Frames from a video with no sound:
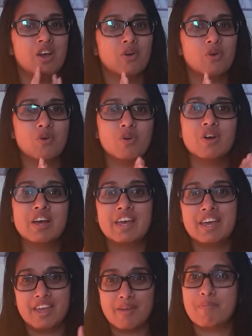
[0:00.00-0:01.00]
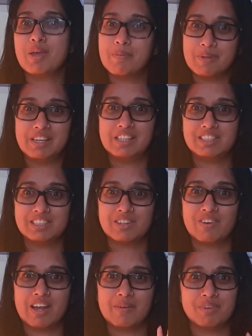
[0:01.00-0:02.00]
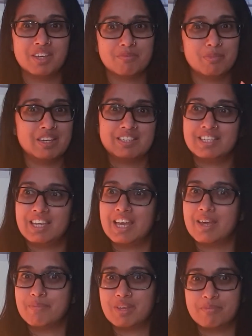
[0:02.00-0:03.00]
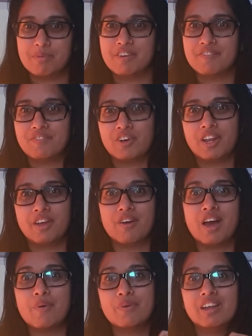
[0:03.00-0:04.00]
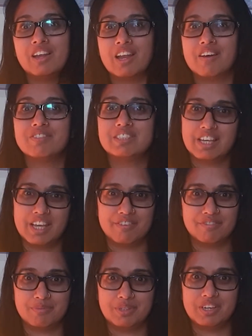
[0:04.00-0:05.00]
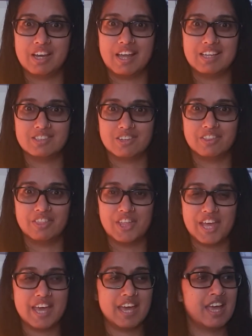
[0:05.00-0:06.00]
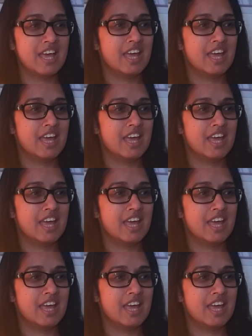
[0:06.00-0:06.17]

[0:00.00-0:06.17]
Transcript: or hit me up on Instagram, give me a DM, give me a follow. I would love to hear from you guys on there.